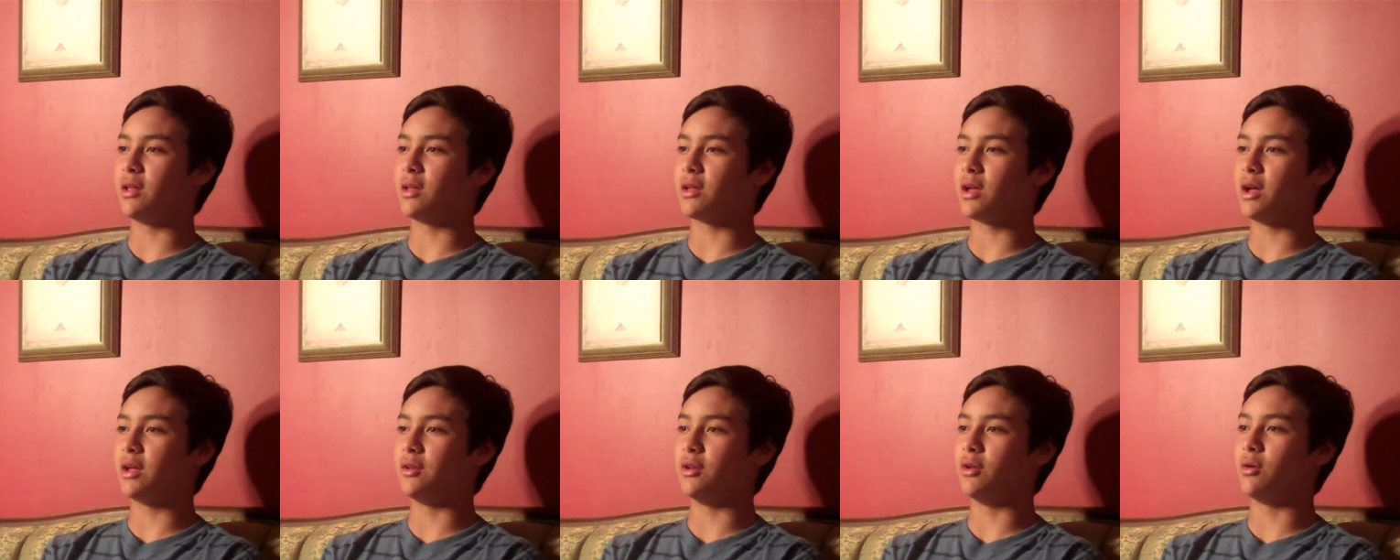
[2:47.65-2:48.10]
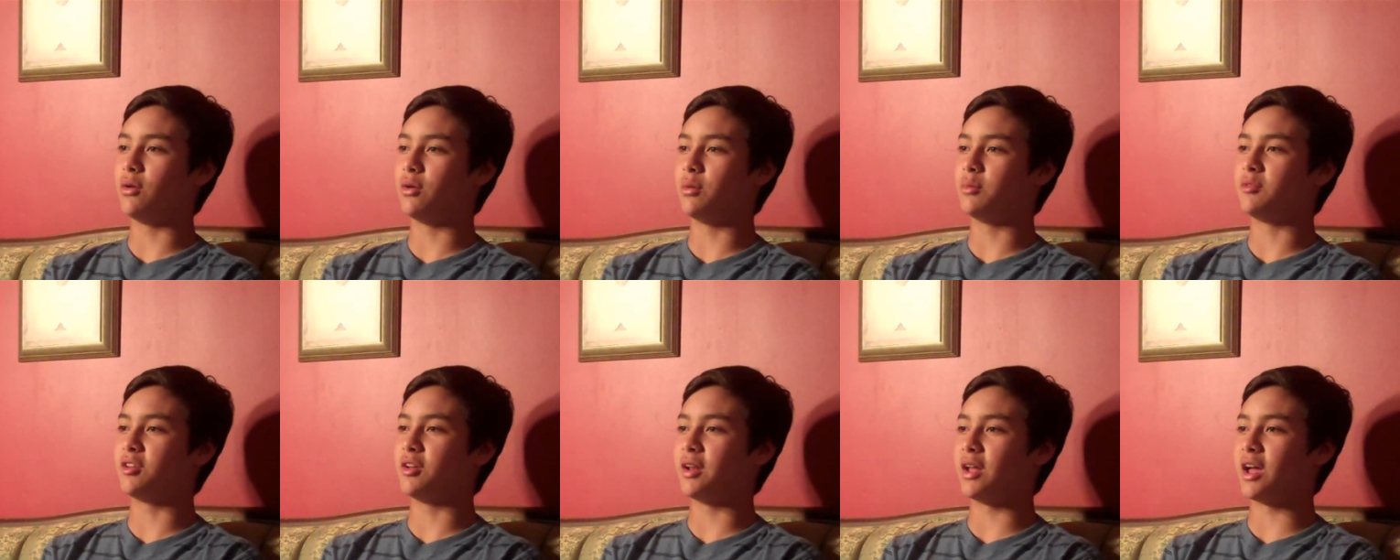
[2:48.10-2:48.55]
like I know
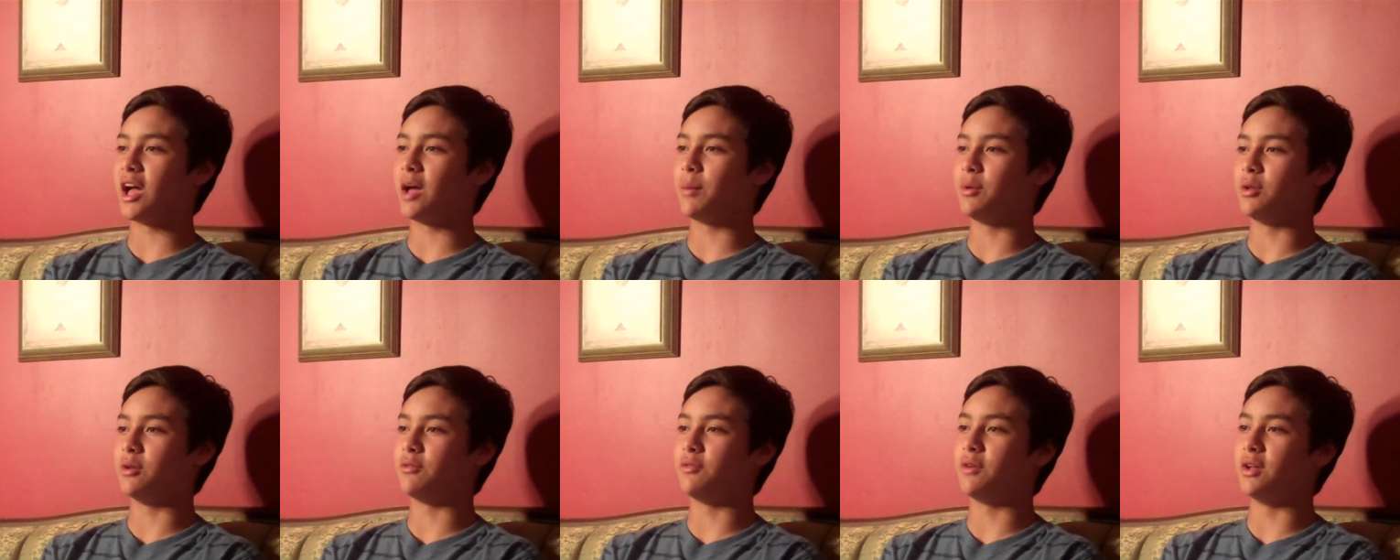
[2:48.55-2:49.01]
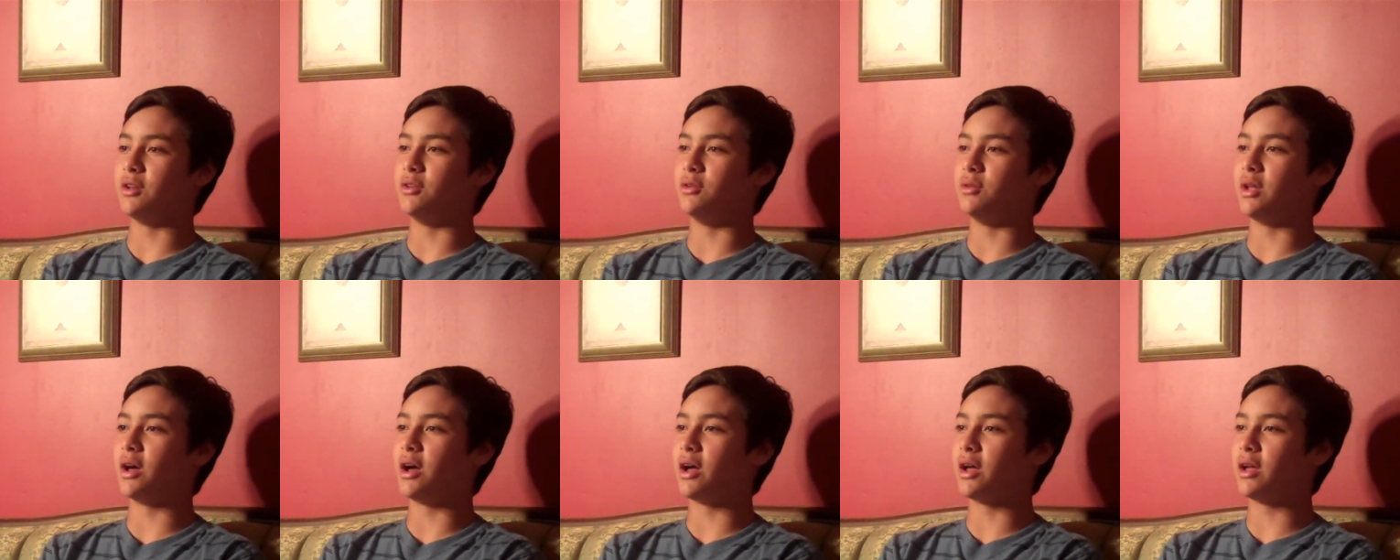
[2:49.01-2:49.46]
what's gonna happen if I do
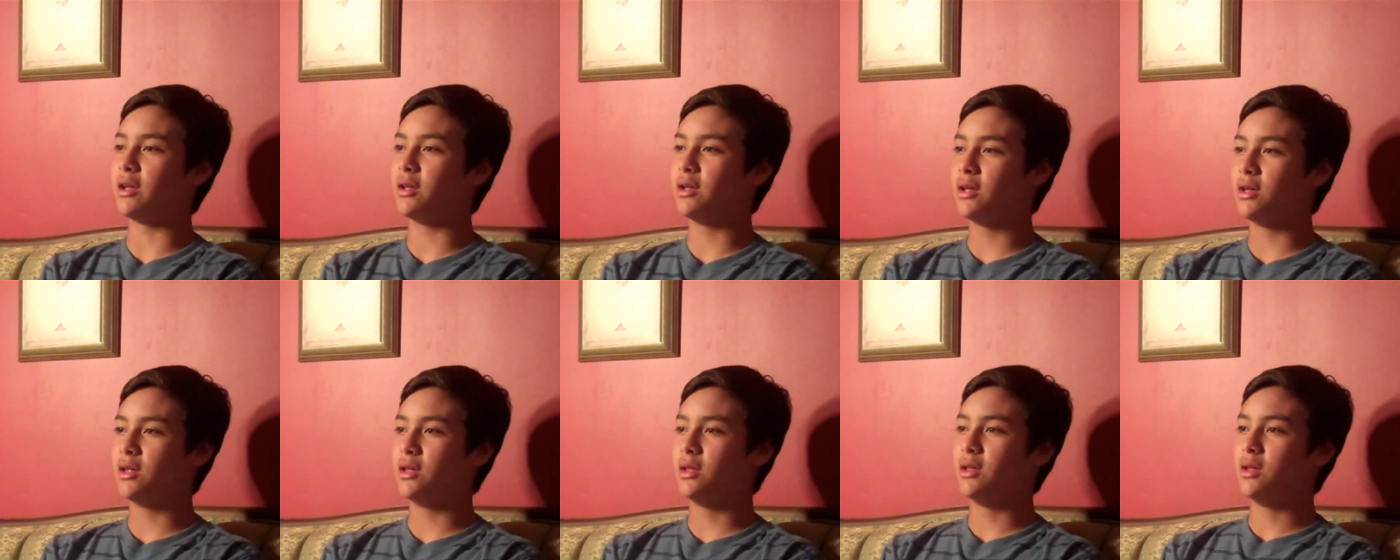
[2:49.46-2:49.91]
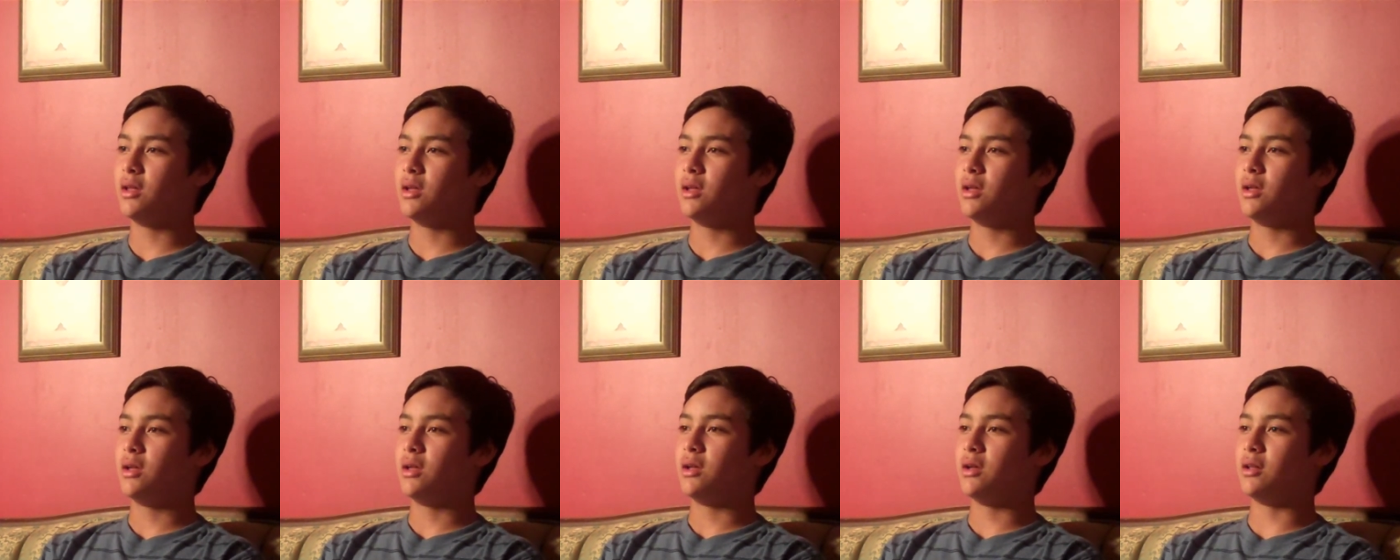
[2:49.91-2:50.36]
die,
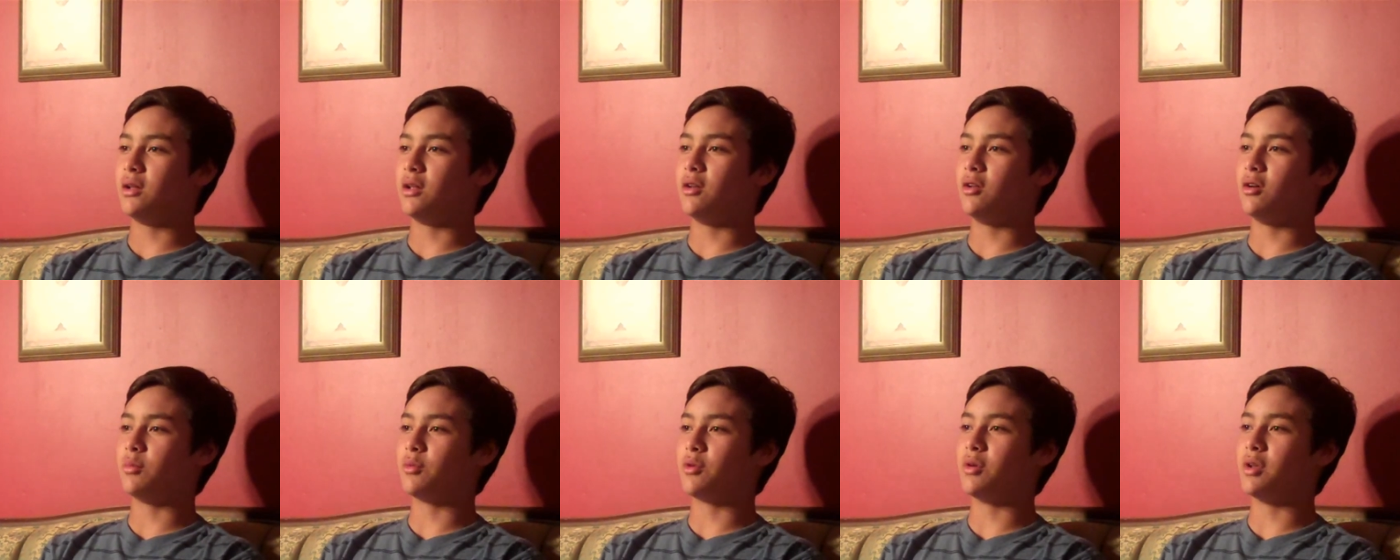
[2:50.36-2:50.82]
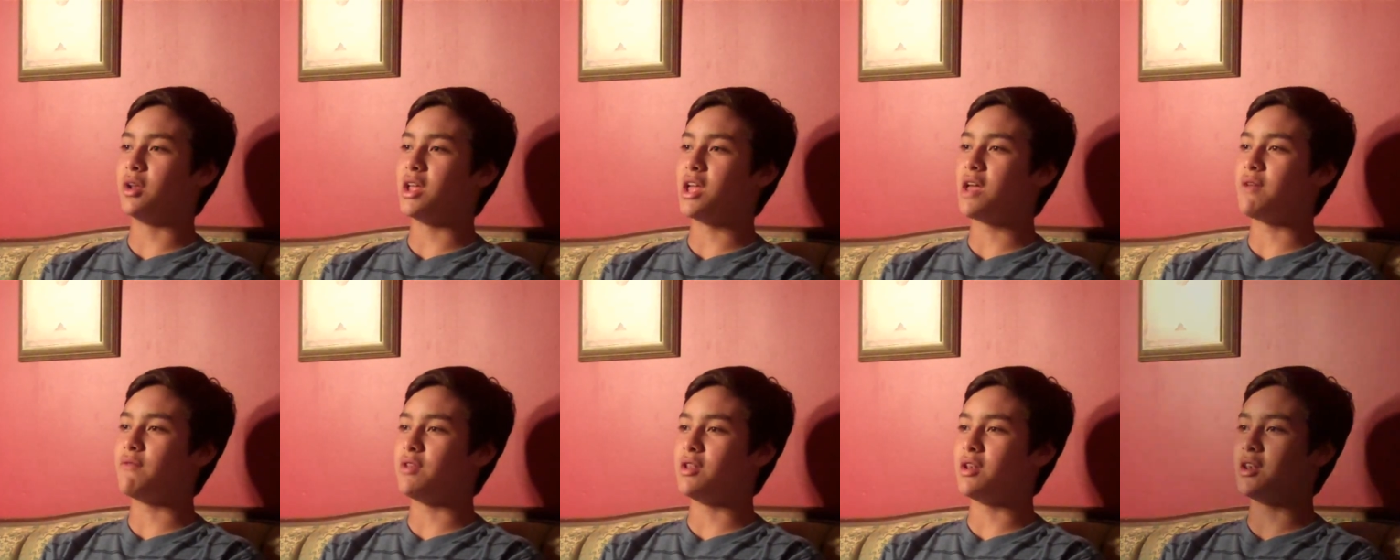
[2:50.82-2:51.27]
and I'm not going to
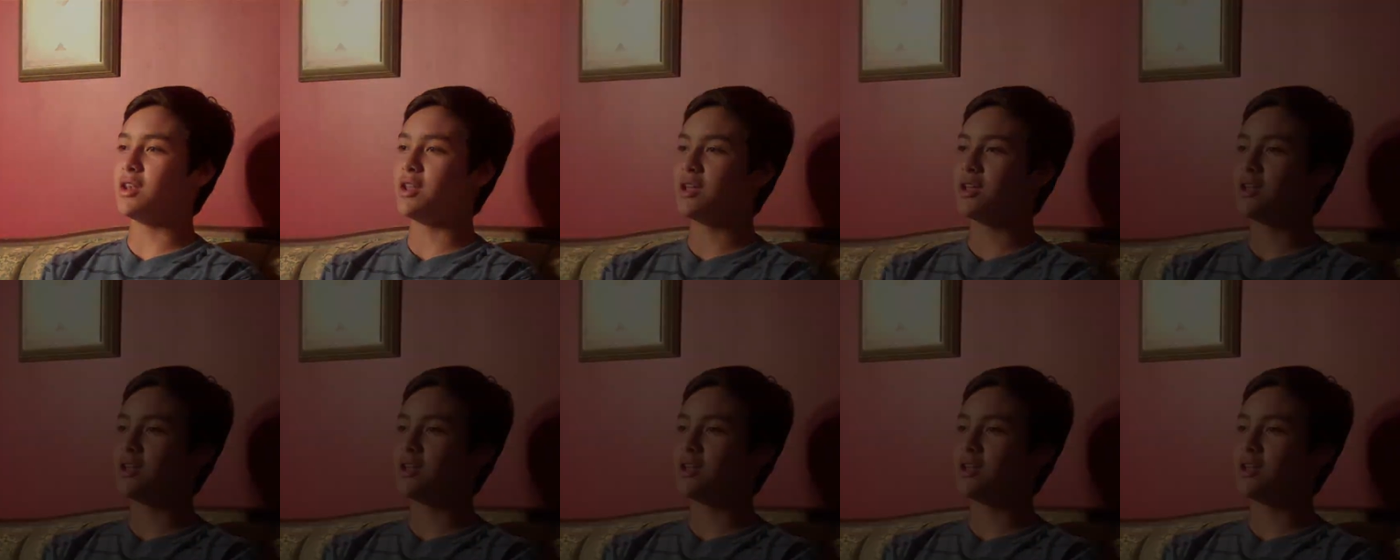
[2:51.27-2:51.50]
heaven.